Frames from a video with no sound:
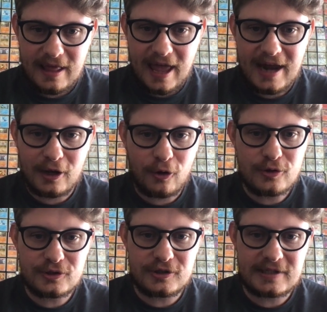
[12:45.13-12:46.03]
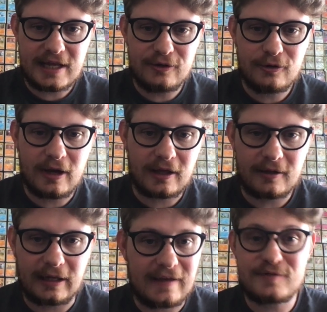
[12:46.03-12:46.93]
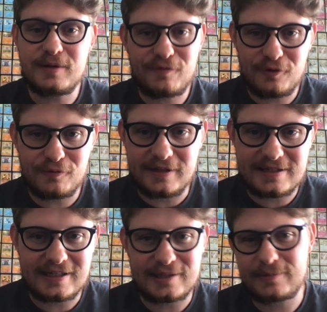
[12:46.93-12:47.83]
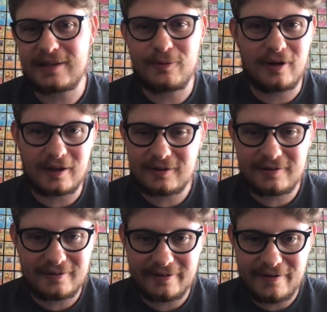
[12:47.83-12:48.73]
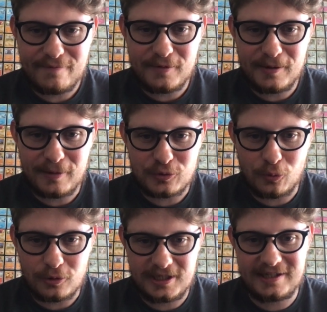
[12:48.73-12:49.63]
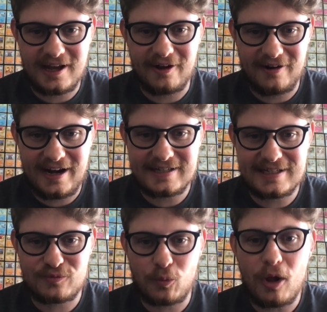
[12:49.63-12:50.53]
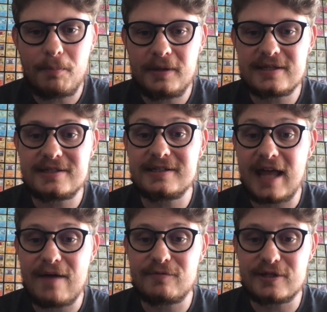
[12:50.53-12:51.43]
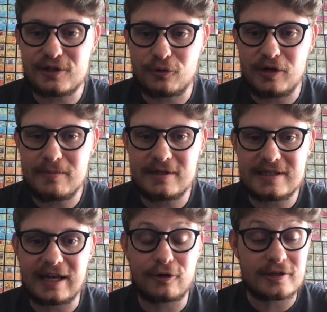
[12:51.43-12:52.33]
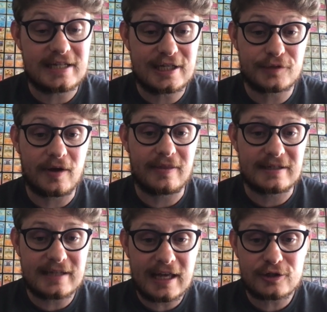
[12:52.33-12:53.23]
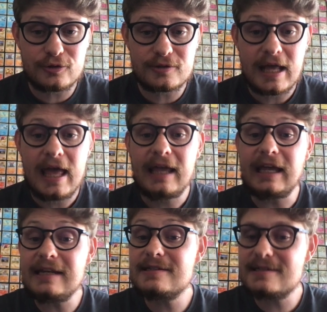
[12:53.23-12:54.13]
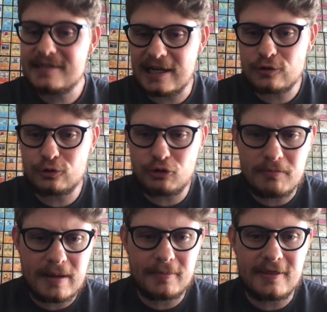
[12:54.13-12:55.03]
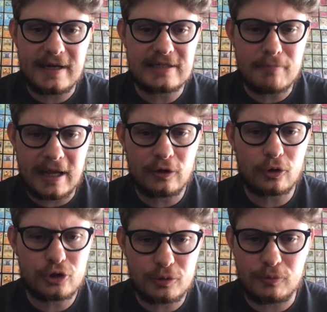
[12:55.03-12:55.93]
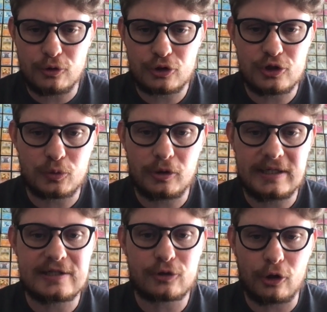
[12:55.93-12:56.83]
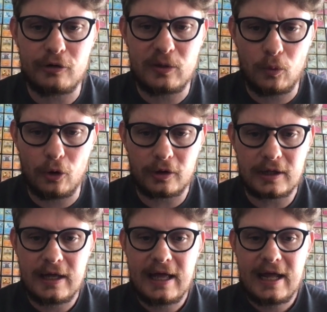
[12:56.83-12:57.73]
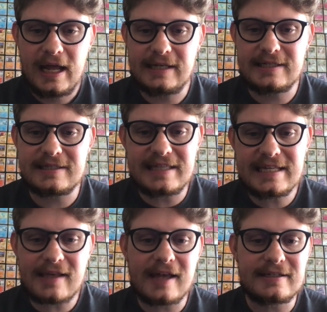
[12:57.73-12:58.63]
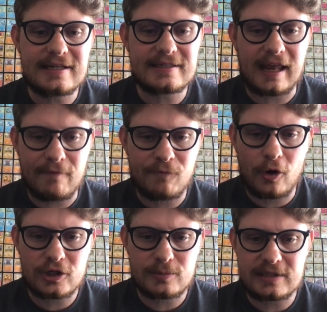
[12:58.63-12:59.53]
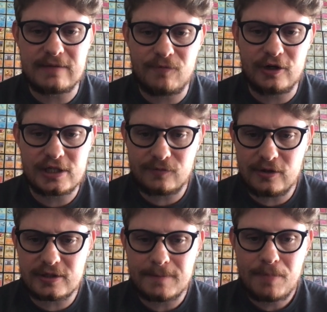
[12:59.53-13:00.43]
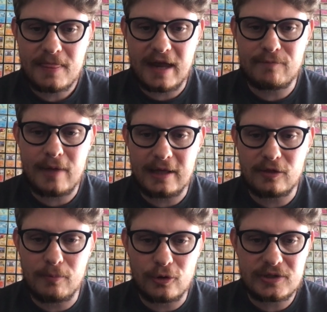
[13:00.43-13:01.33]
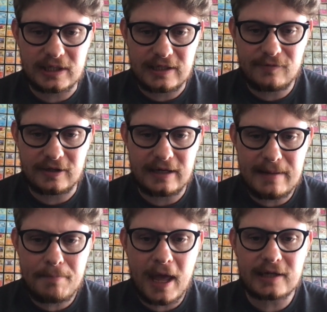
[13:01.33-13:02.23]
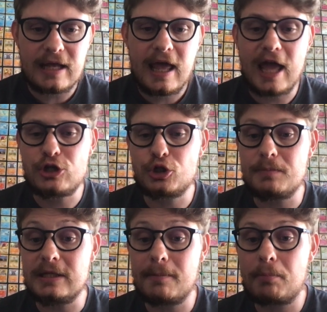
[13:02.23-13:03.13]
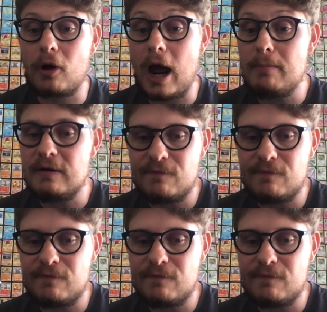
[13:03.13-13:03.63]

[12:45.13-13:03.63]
And it goes on to say, you know, like, it gives me a few of these things, but they were like, very much watered down. And it says while Peirce did have disagreements and critiques of other intellectuals, it is essential to remember that his main contributions were his scholarly work. It is these ideas and advancements in various fields that have made the most significant impact and should be the primary